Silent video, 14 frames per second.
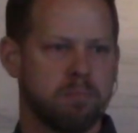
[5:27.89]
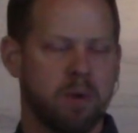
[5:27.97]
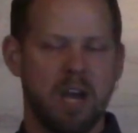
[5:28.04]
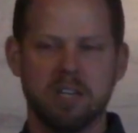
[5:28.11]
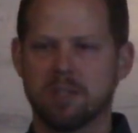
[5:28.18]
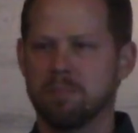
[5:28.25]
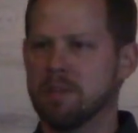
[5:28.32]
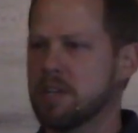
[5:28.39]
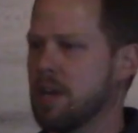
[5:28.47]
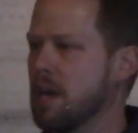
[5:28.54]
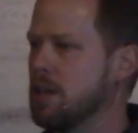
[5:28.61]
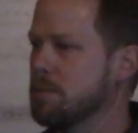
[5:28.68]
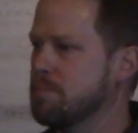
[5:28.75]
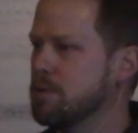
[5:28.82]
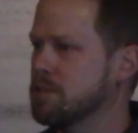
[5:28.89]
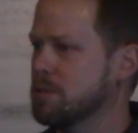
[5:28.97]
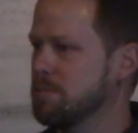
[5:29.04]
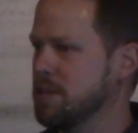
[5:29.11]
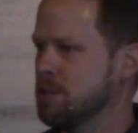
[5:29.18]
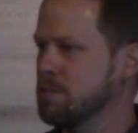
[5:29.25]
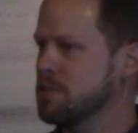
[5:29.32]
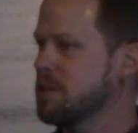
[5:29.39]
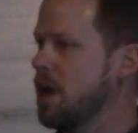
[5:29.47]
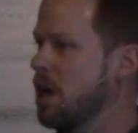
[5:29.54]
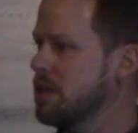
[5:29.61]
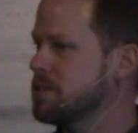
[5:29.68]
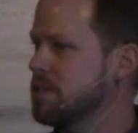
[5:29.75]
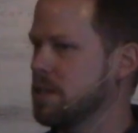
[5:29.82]
binds them together, puts them into his
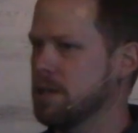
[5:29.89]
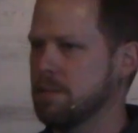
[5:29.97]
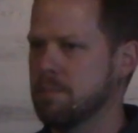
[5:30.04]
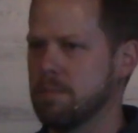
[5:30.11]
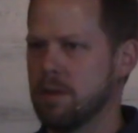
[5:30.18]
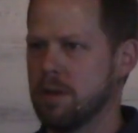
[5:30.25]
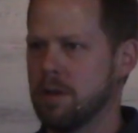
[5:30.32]
Colosseum,